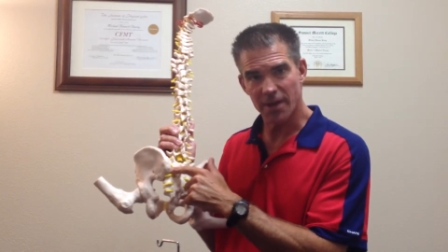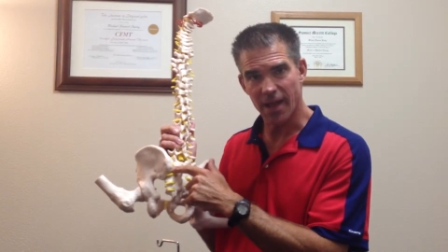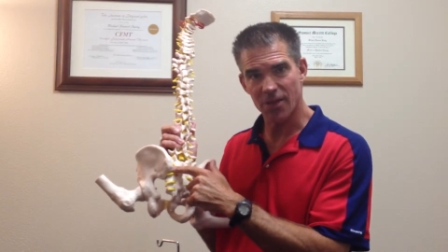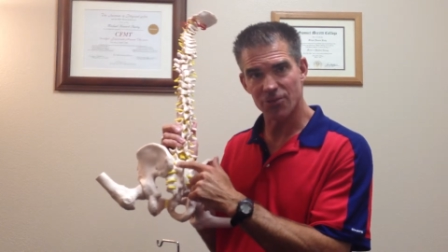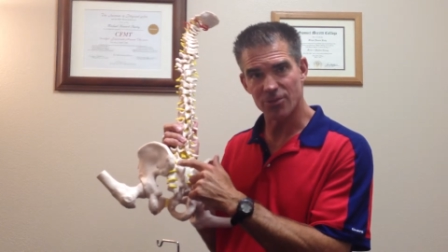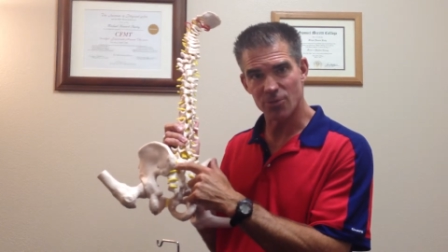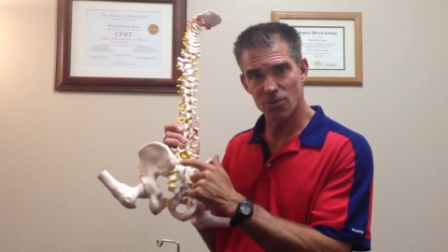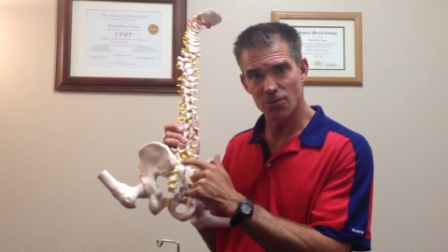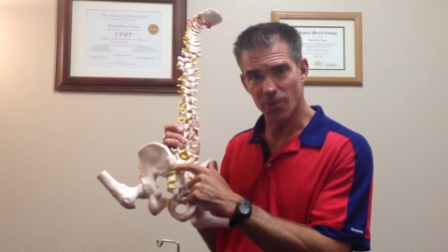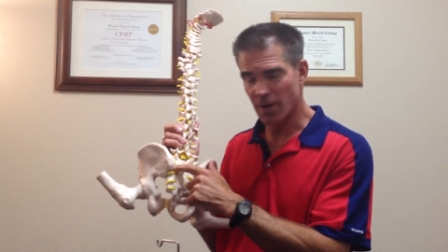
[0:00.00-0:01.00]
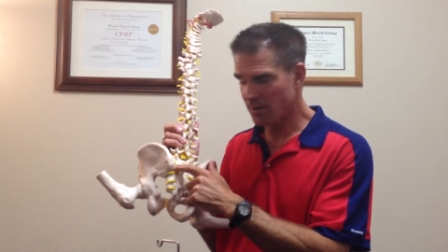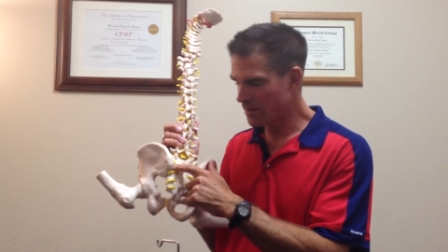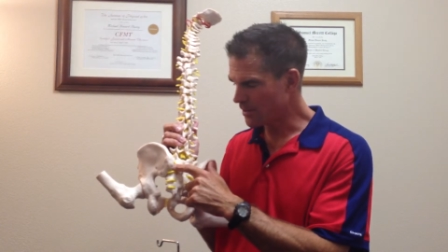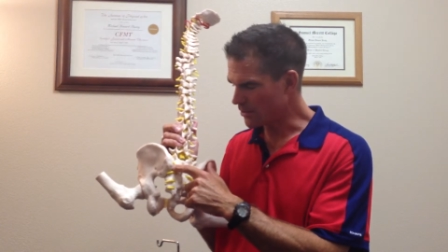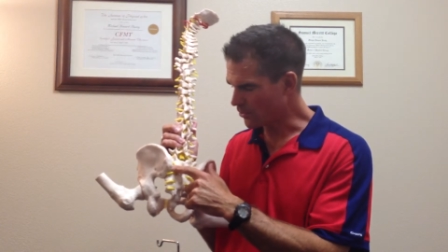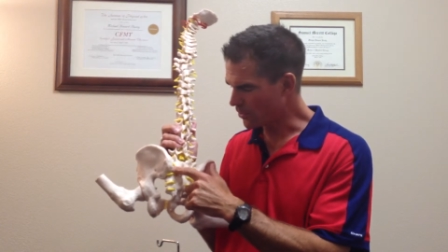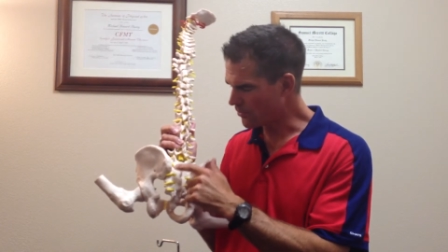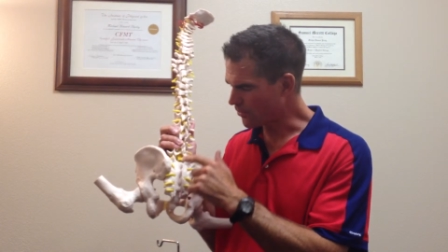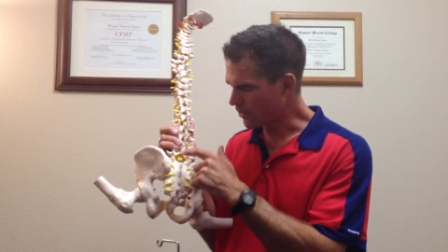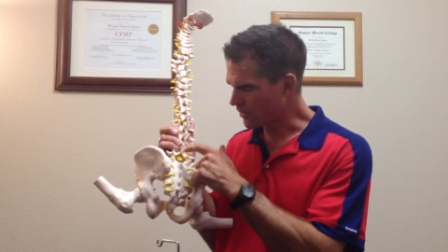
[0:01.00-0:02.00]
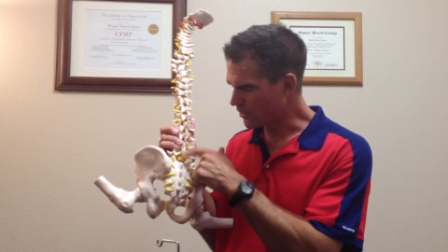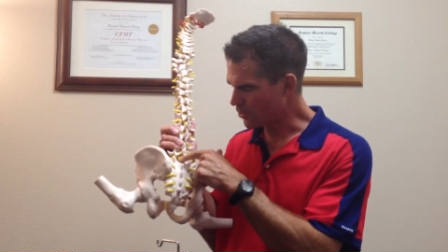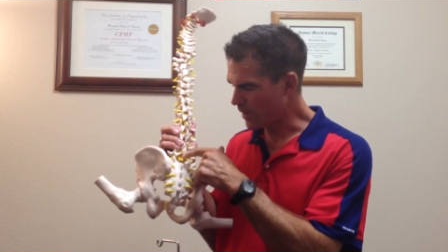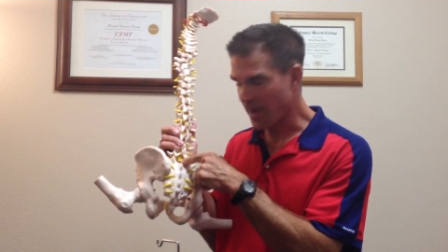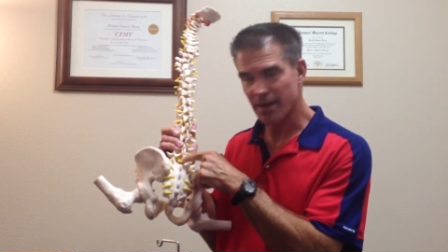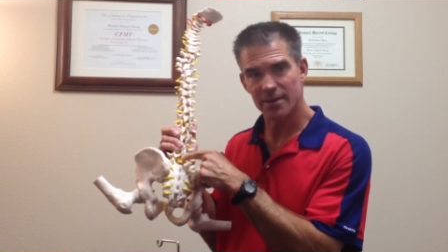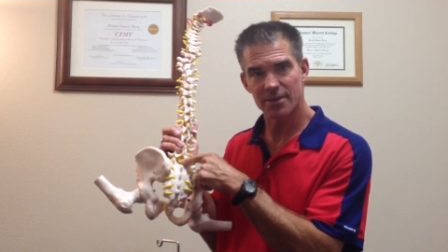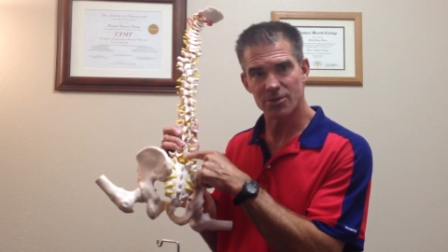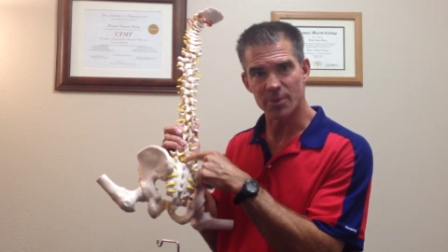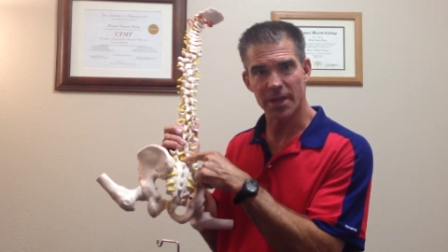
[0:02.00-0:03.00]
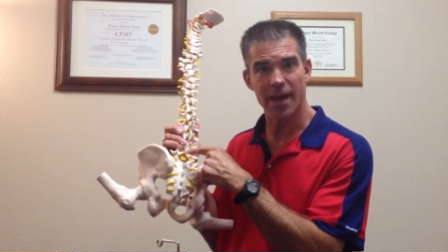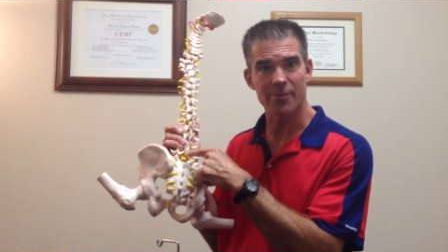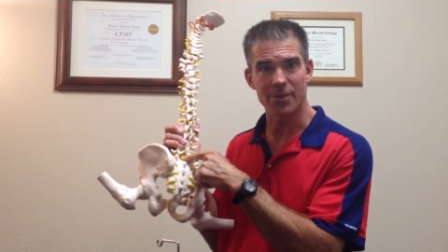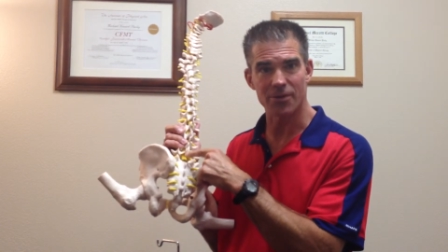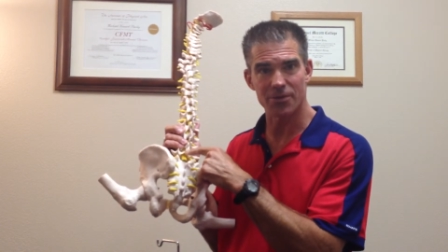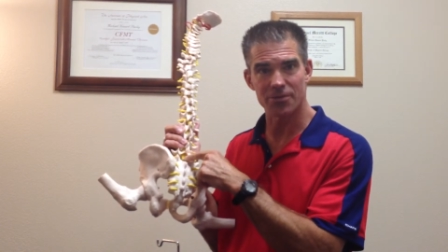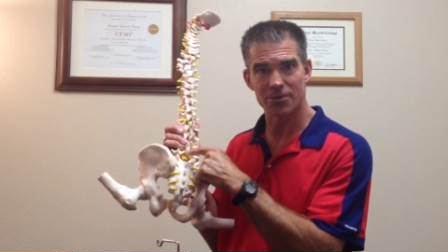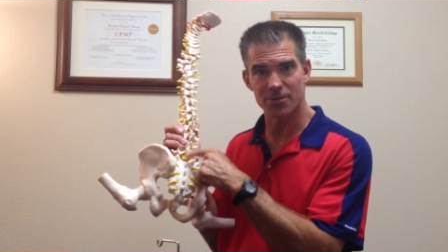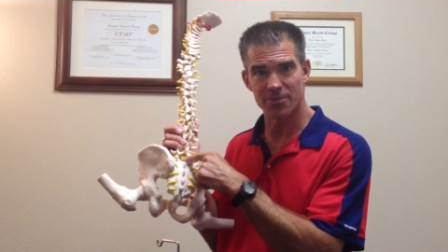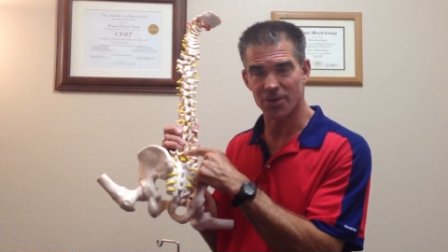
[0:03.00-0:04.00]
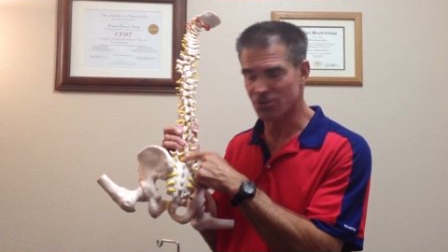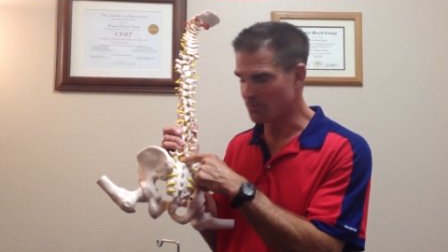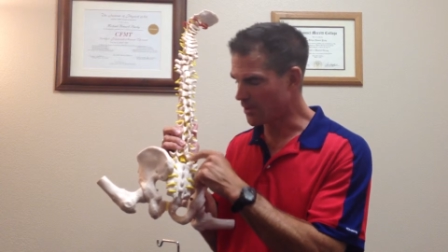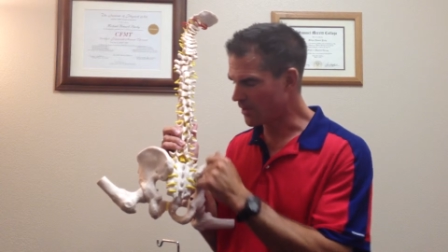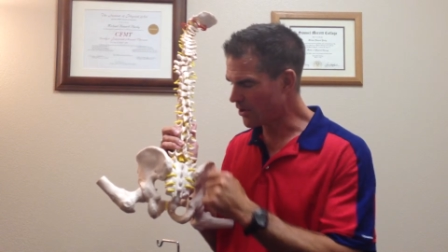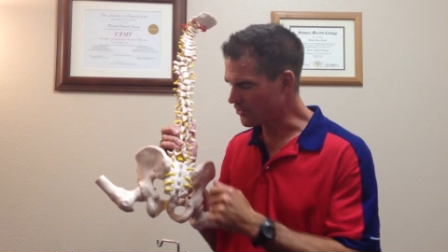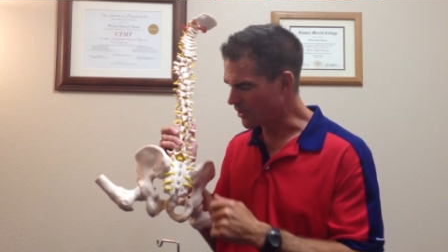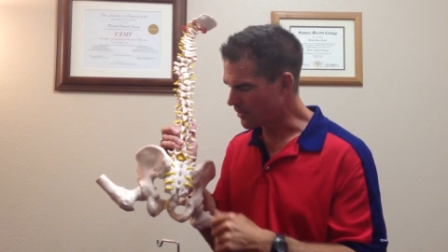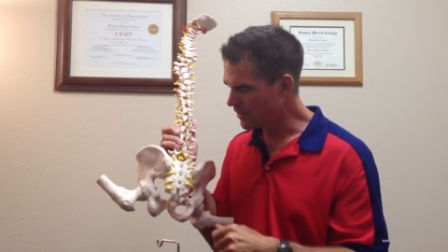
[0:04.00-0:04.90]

has to move well in order for the low back to be happy, or to function well also.